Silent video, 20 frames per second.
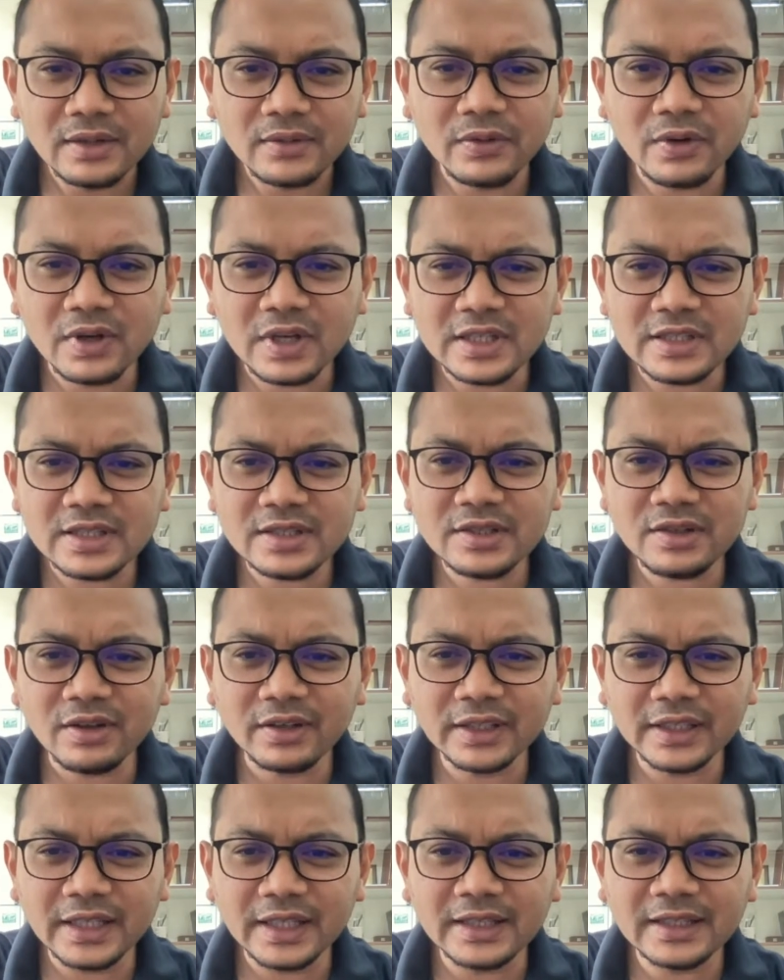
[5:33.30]
focuses
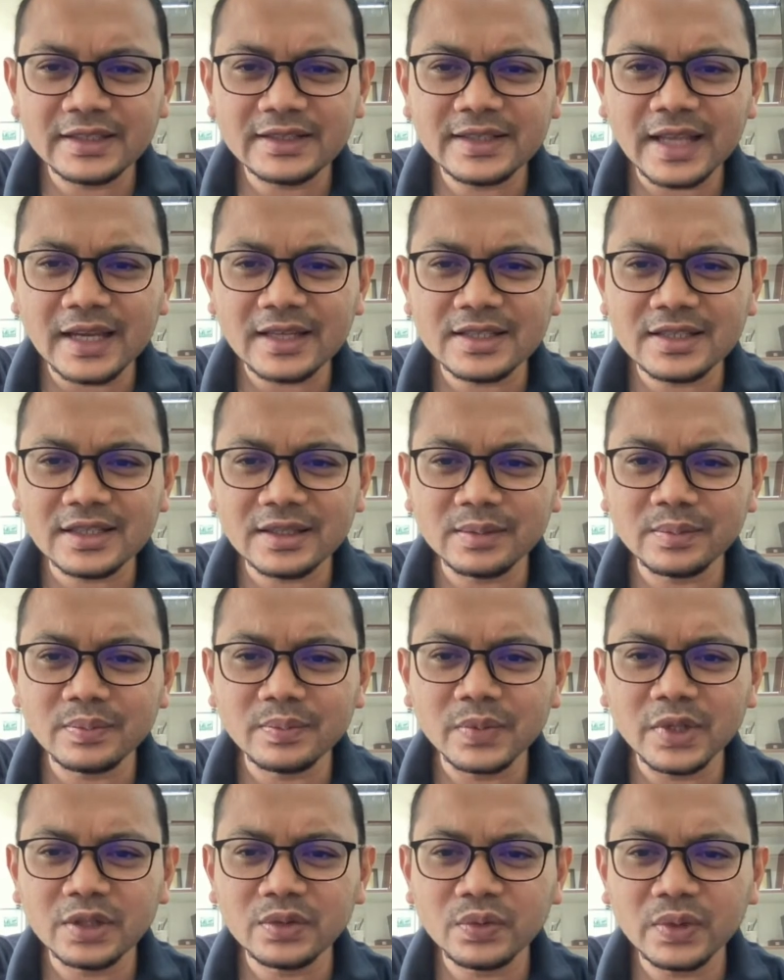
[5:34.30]
on the intersection
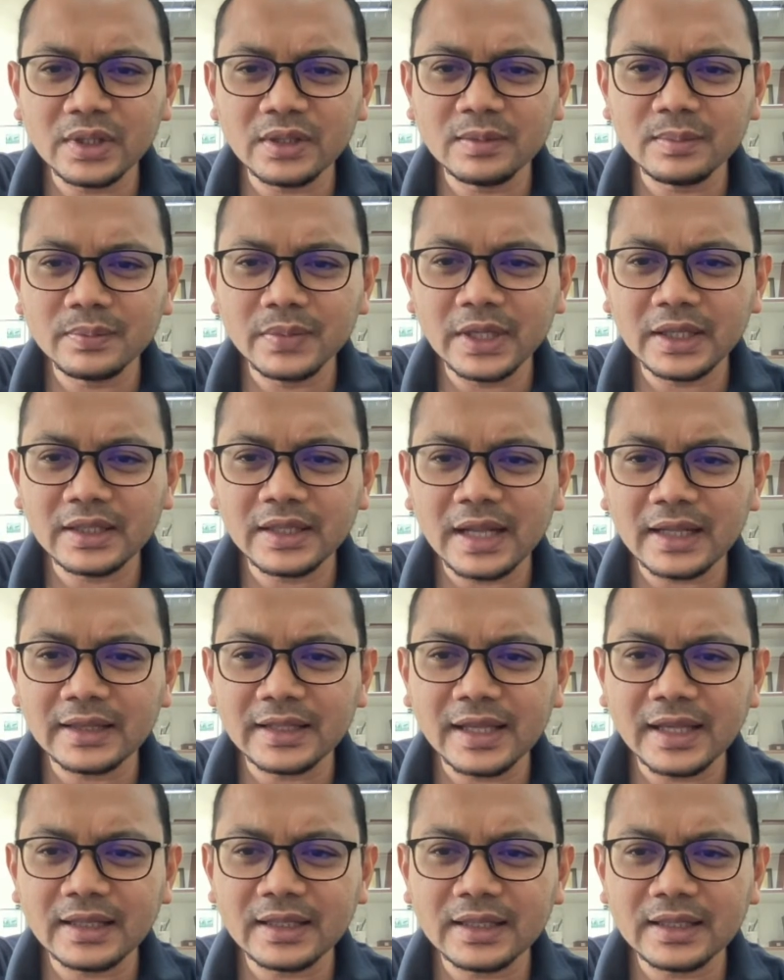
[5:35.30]
between big
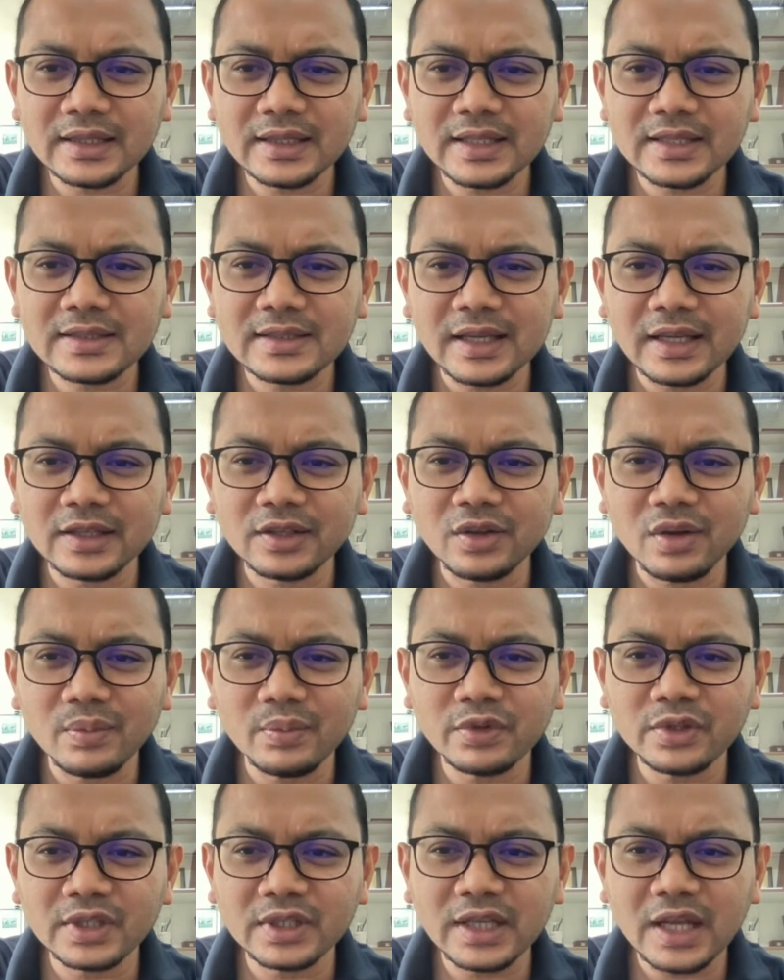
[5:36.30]
data analytics and
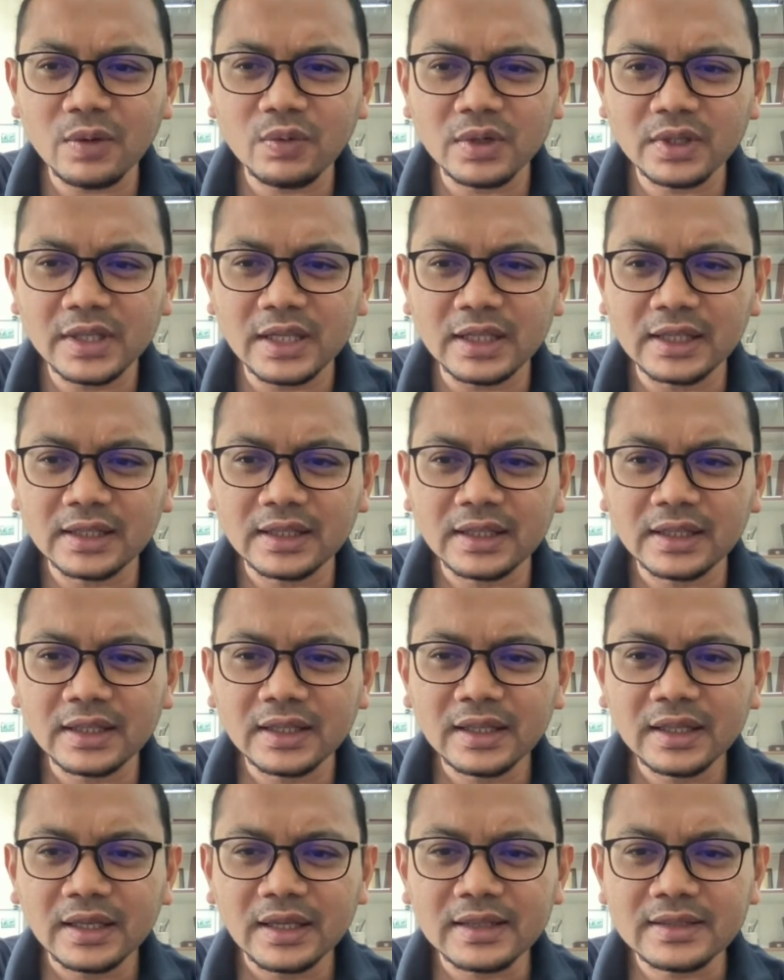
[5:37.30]
computer networking.
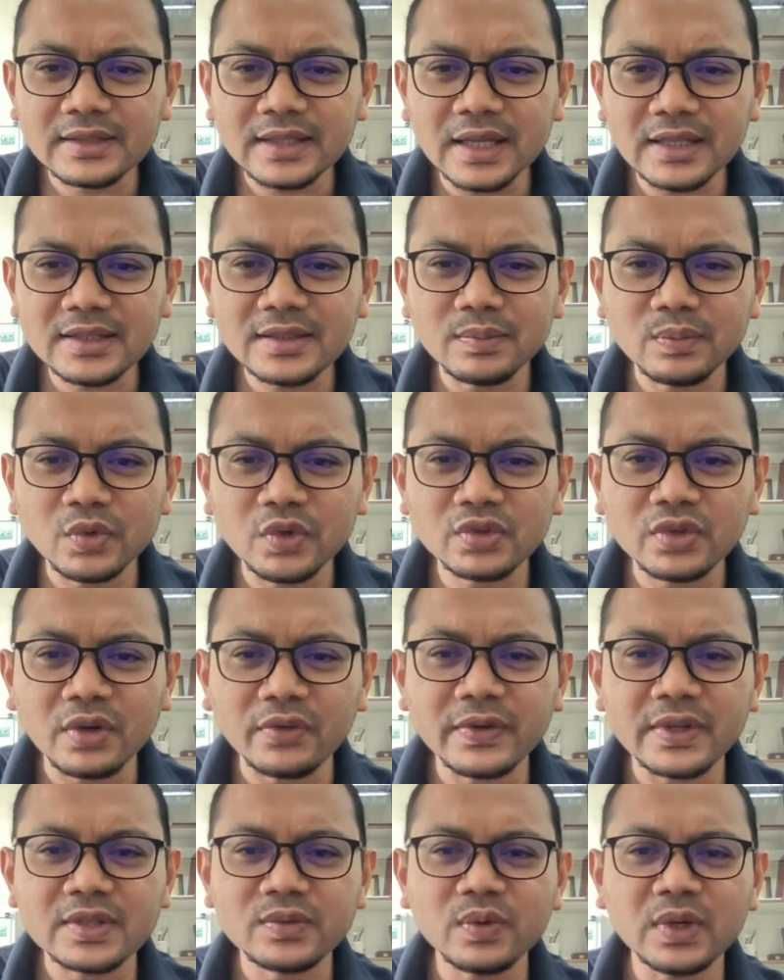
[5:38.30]
As such, most
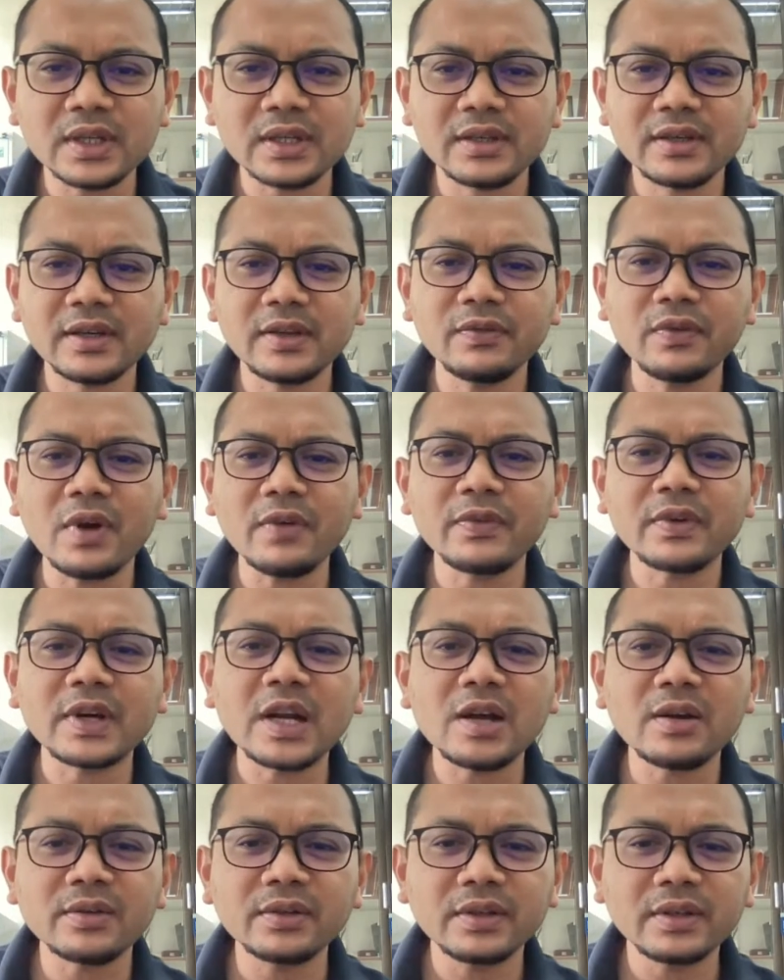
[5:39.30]
of his work revolve
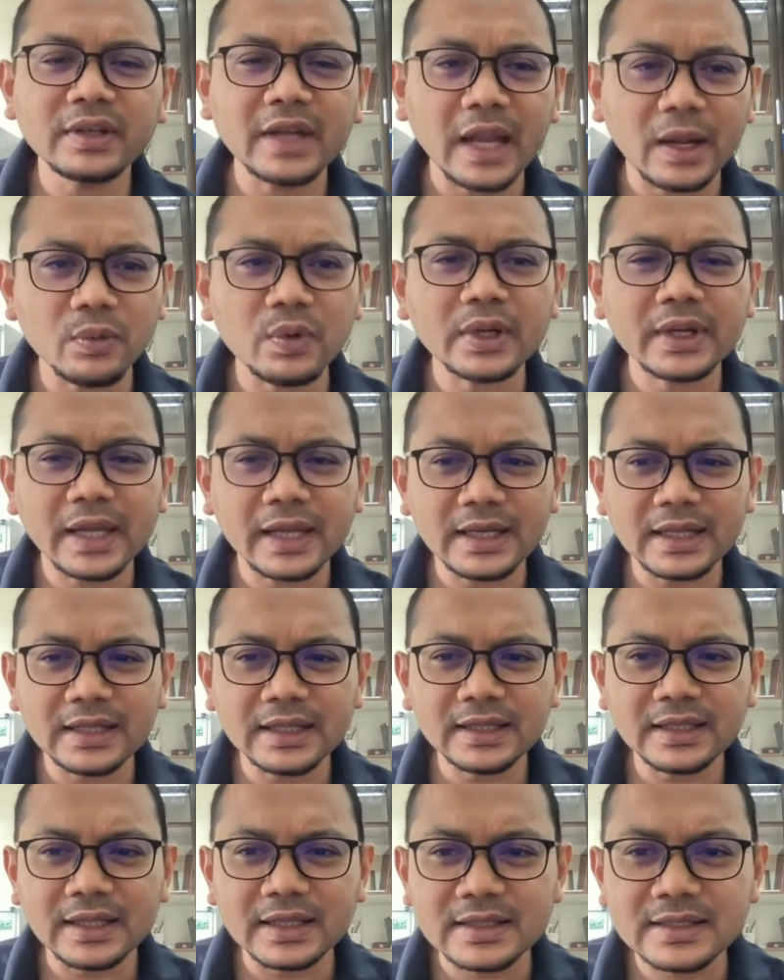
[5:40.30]
around network
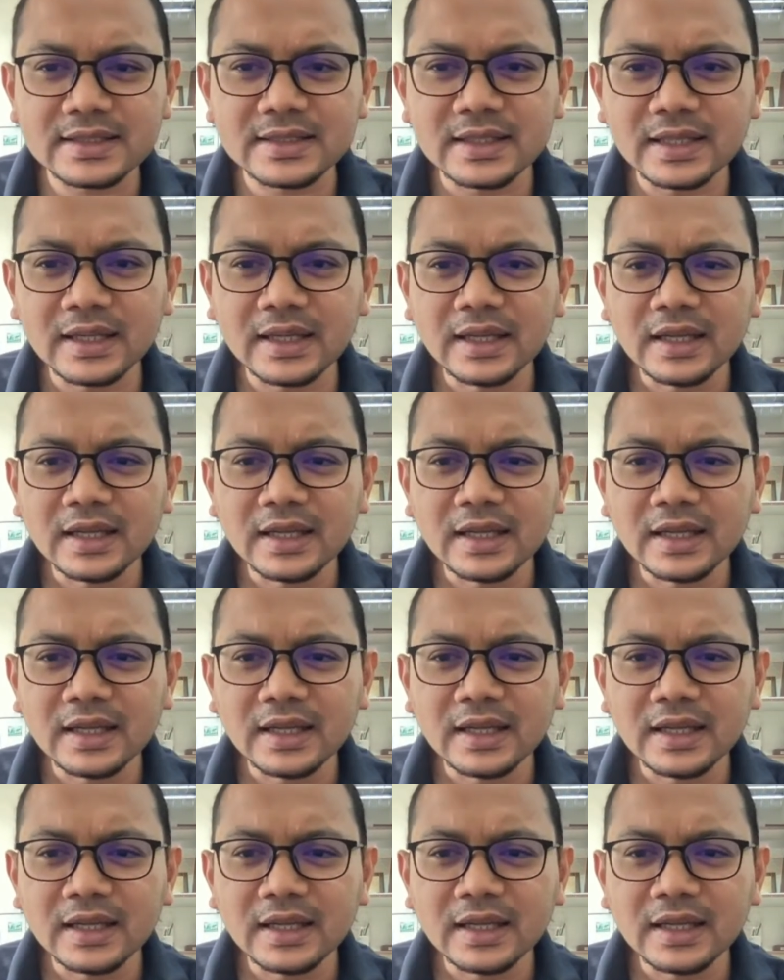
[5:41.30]
analytics,